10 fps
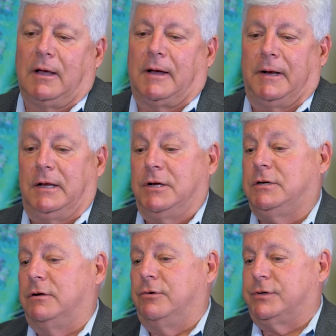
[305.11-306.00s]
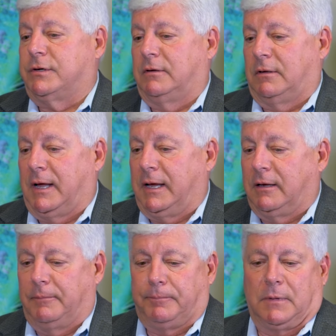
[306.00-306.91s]
on issues
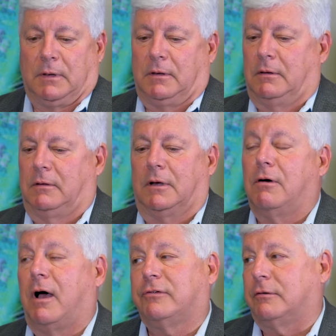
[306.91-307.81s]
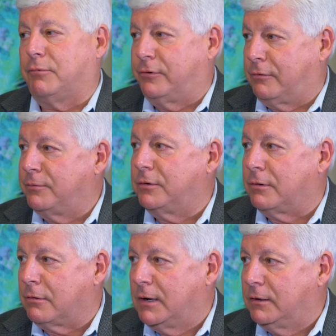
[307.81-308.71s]
like the cost of prescription
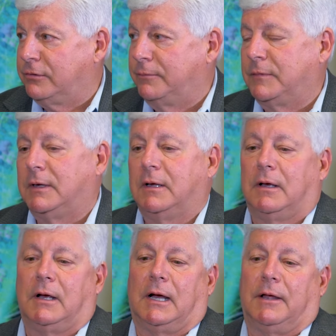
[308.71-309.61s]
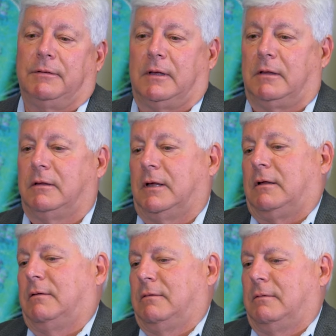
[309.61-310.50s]
drugs,
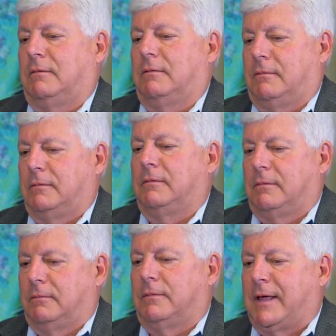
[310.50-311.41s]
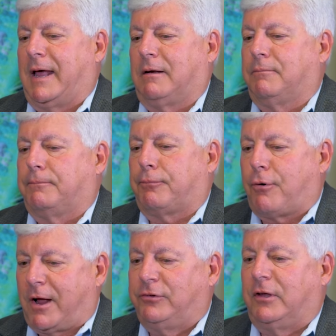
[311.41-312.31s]
that
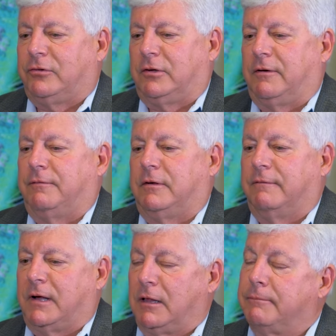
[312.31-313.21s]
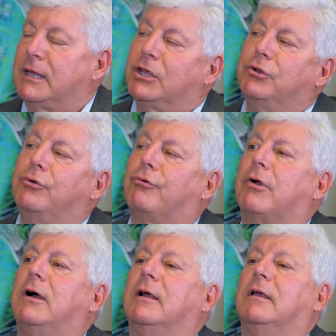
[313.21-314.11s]
process of developing a new
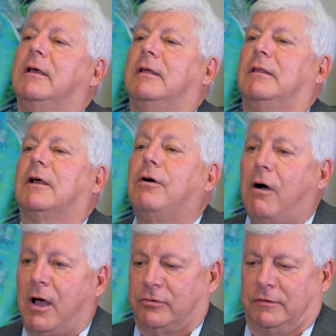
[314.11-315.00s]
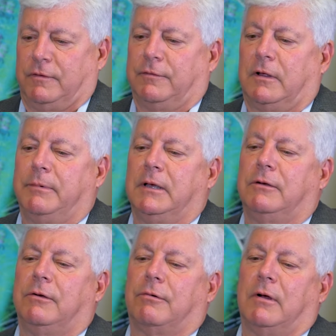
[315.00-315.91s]
drug, the cost of developing a
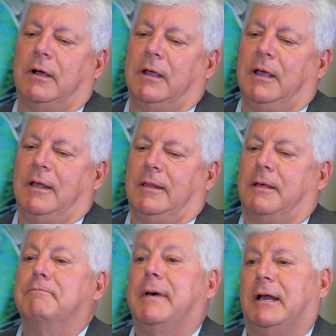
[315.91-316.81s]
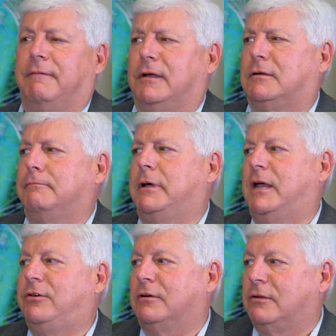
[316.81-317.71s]
new drug, the benefit to
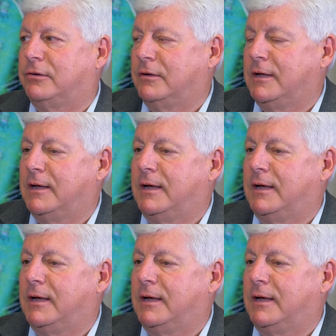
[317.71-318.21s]
patients